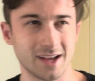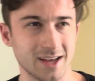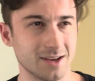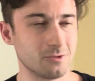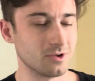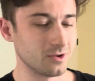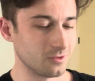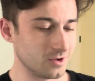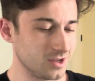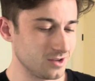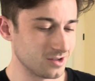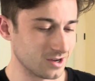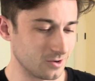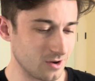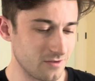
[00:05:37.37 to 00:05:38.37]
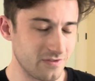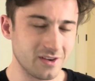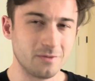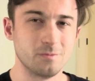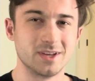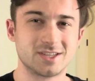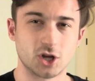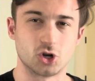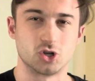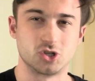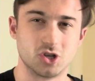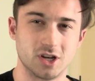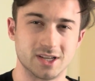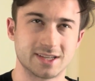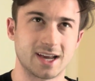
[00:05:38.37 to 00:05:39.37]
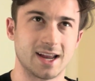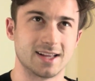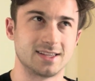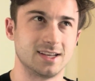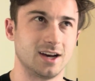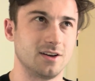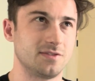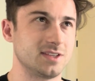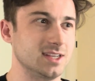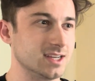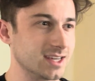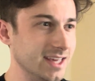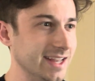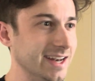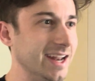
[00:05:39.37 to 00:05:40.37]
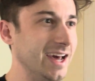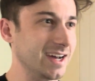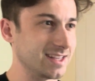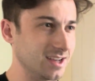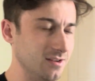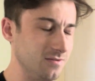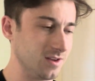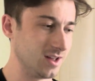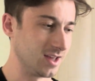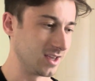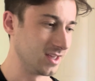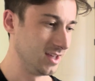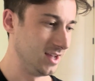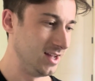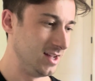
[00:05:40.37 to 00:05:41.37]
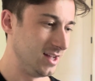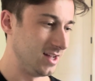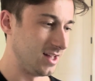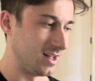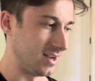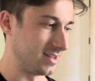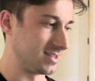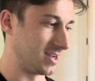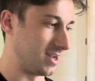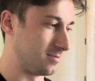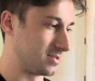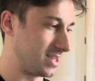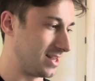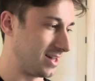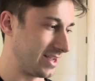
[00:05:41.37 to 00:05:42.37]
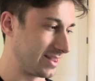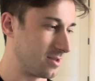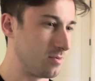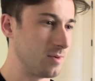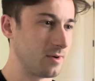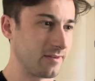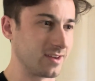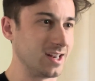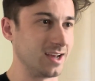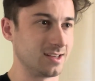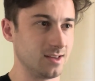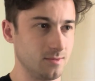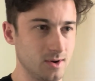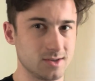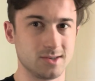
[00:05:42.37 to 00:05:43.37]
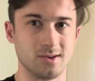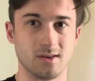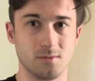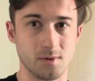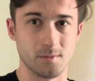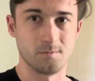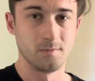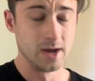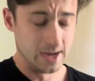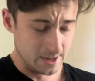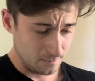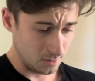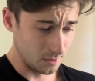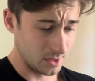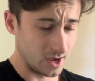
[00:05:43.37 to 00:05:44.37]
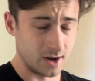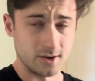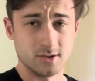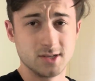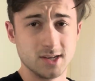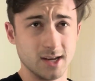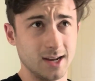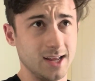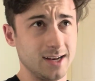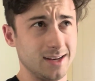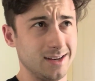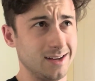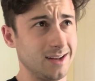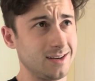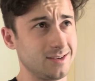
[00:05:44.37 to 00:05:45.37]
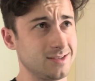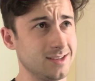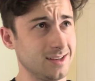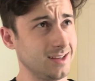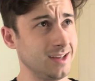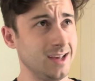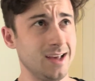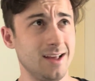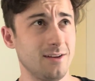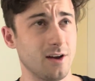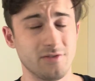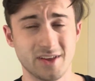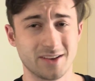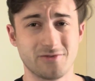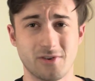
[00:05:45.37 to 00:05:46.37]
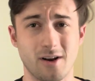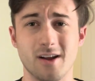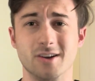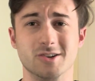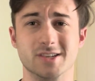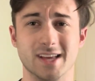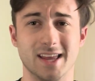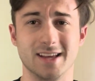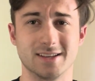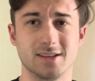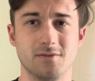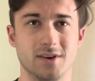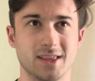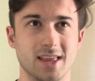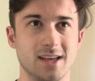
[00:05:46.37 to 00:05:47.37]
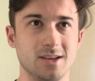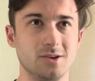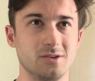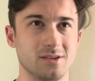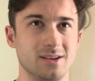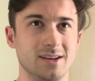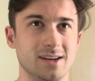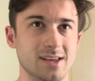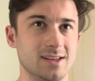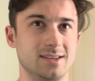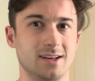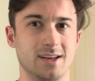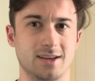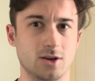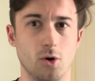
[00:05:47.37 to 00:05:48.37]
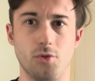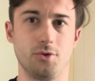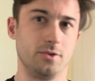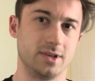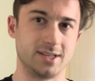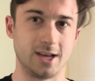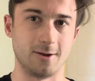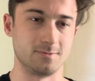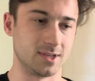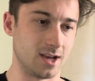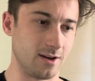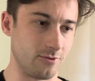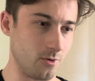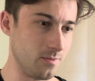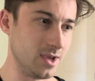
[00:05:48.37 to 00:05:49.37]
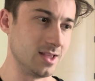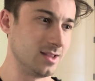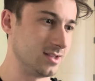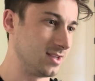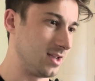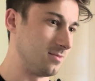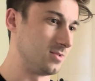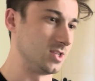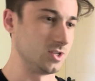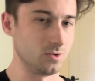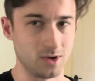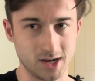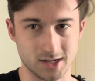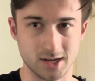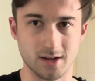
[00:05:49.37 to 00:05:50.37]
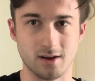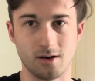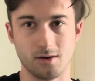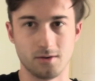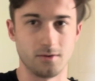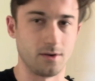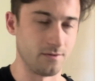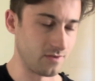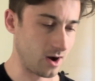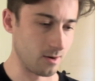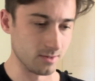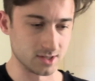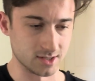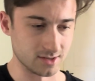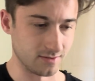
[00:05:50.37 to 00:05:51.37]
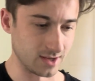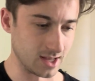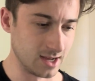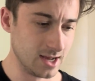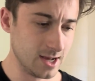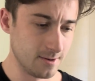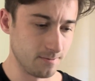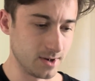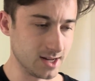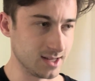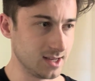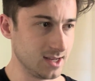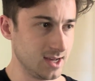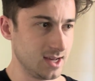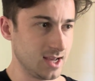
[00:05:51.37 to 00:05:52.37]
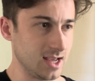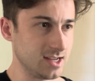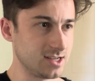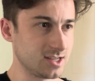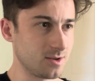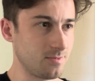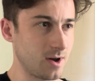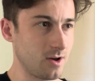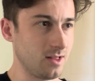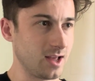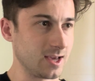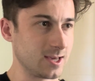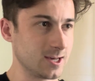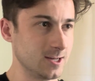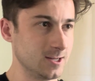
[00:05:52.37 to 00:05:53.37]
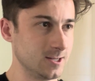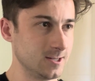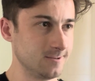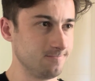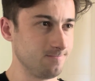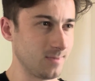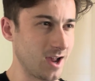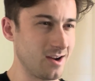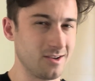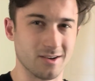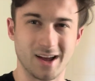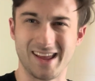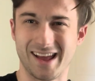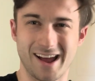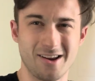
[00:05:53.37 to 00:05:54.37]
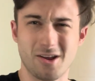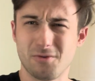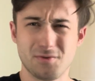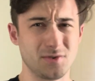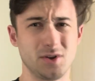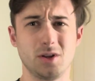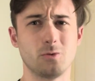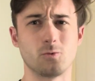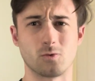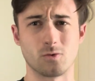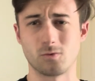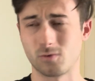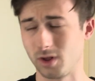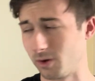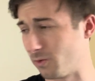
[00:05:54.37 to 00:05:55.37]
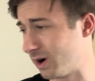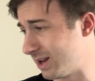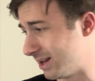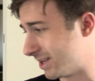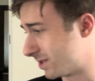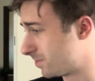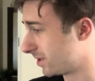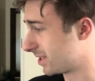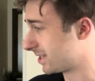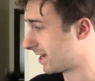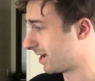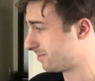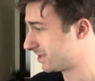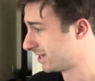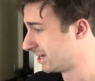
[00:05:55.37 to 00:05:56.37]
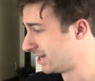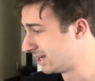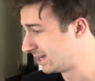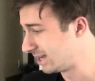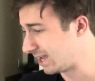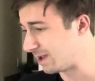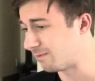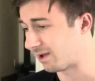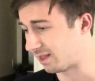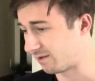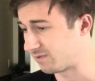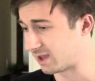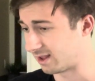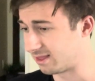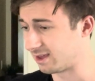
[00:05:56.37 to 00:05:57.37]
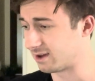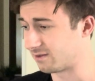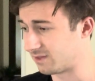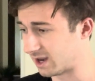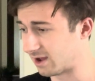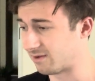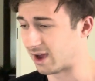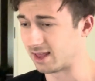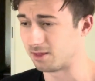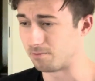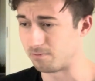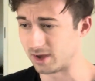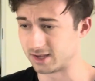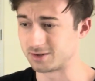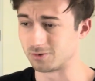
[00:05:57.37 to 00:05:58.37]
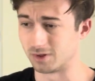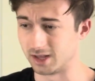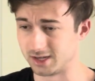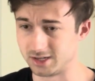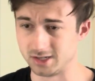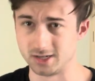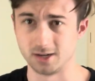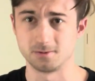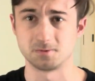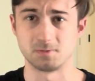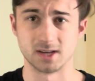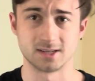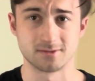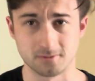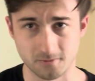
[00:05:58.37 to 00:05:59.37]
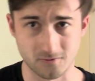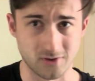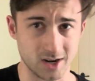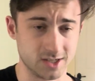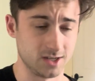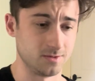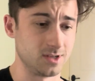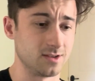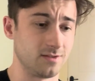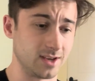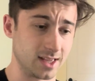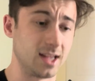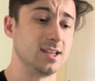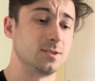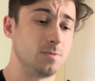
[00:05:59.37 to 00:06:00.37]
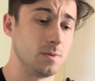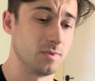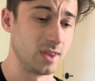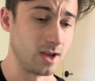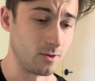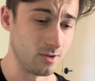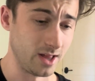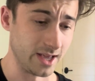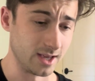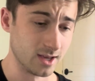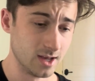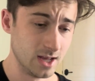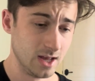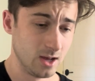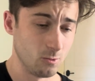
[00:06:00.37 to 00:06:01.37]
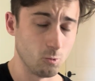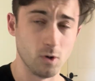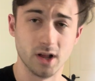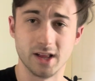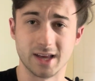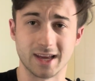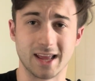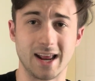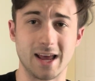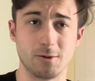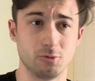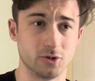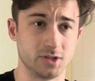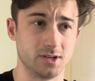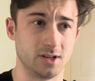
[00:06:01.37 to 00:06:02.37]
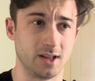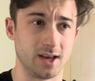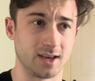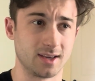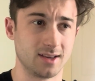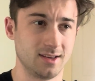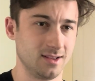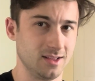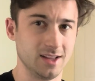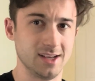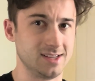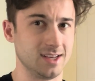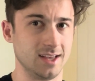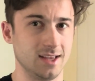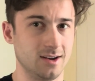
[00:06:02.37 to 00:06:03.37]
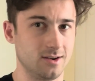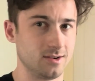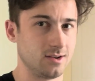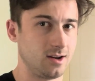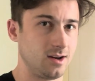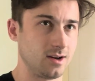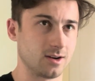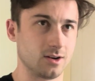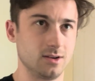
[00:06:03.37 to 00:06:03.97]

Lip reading: when you feel misunderstood, it's kind of tough to connect. I feel like a lot of times, and like the people I've connected the most to are people that understood. I feel like for understanding and stuff like that, you don't need to like go through the same stuff or be in the same situation, environments and stuff like that. But it's just about like I don't know. I don't even know really what it is, but the times in my life that I think of that I've had the best relationships, best friendships and stuff like that, it's people that were like willing and able to like listen or talk or